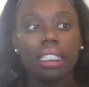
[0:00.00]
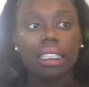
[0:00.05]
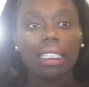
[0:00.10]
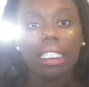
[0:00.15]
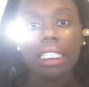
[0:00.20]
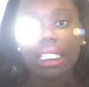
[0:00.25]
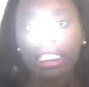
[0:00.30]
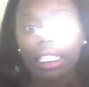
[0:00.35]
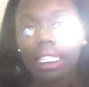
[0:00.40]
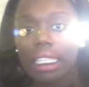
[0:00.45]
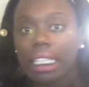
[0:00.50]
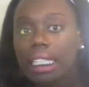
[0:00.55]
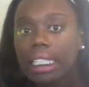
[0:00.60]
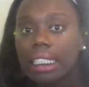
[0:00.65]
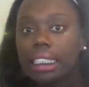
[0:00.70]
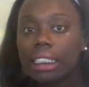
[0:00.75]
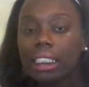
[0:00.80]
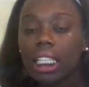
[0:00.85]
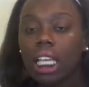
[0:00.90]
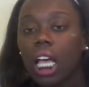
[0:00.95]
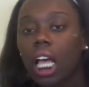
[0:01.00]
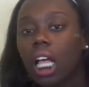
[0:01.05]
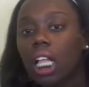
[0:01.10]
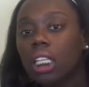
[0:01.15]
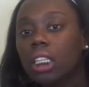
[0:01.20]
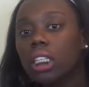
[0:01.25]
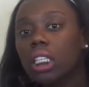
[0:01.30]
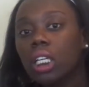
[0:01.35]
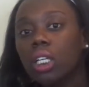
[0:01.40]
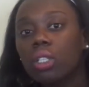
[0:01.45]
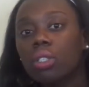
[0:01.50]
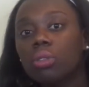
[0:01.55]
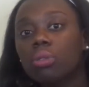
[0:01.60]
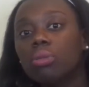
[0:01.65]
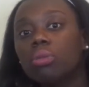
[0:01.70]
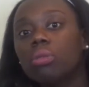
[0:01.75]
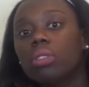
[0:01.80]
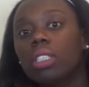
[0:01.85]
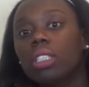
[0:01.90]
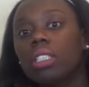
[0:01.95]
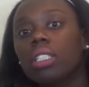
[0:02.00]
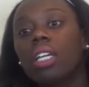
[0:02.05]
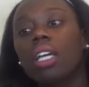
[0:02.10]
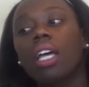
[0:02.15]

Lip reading: the heat alone.